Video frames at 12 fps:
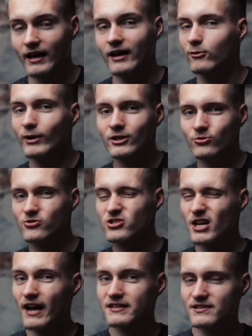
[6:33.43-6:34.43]
And when you
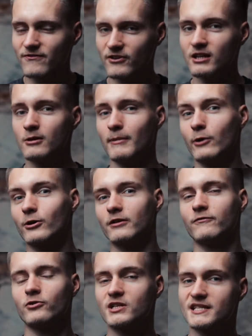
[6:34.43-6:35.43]
just think about it
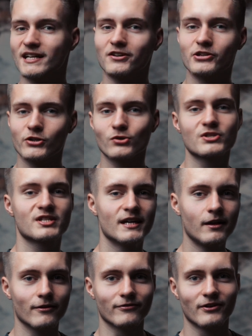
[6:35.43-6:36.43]
for a second
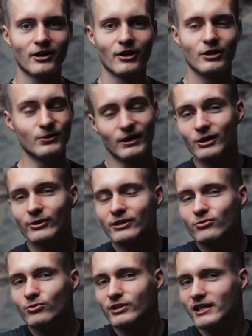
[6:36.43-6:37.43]
yourself, you are going
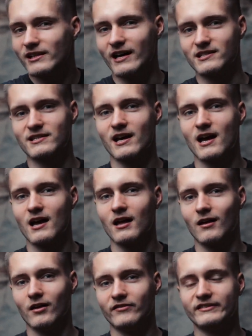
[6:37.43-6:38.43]
to realize
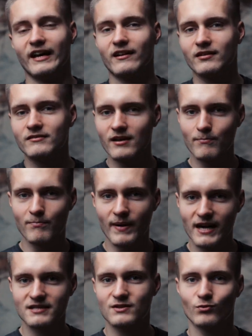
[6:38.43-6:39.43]
that the
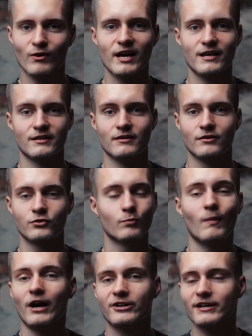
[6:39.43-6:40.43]
best way to
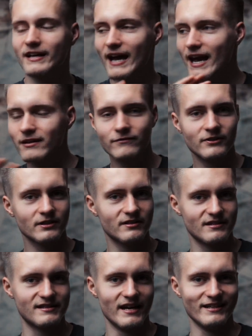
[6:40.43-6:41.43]
market anything
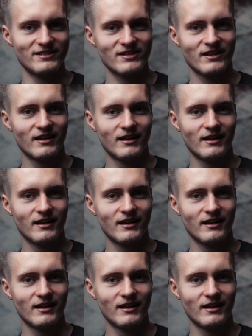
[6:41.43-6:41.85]
these days